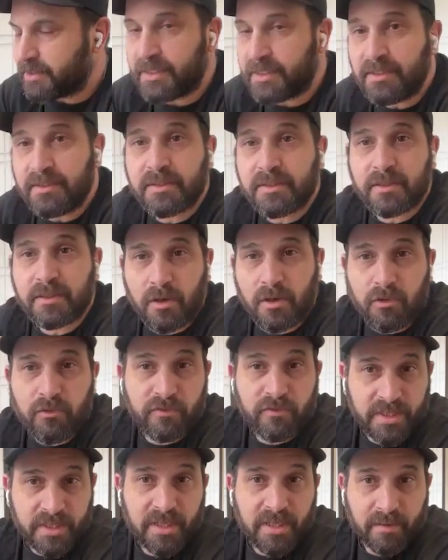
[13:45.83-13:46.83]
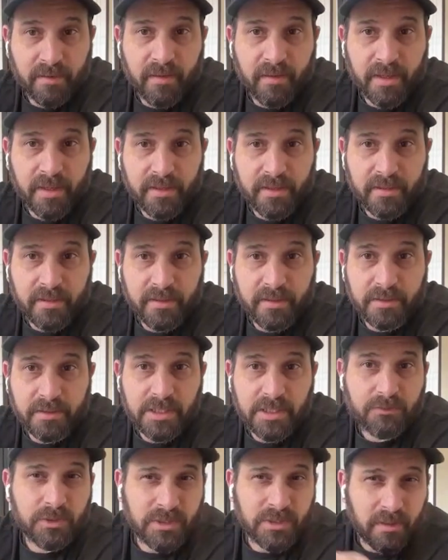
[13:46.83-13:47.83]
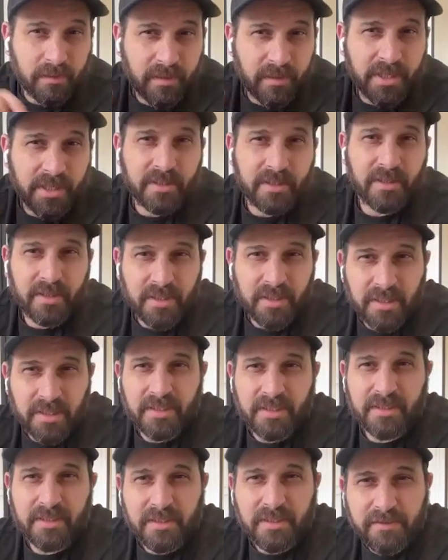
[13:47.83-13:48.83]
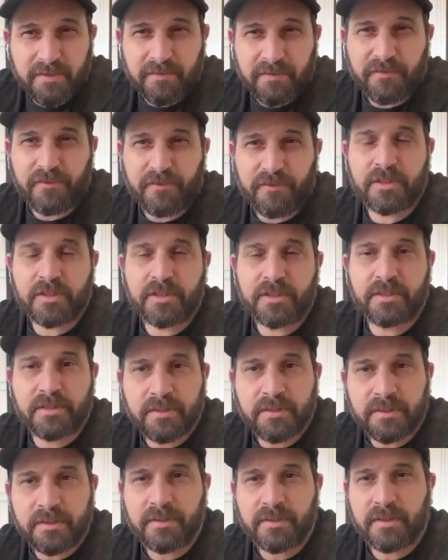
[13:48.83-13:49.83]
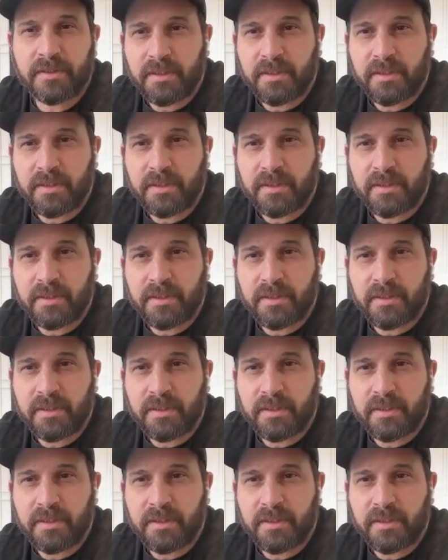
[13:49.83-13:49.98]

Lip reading: since COVID, I think, this was, I think, the first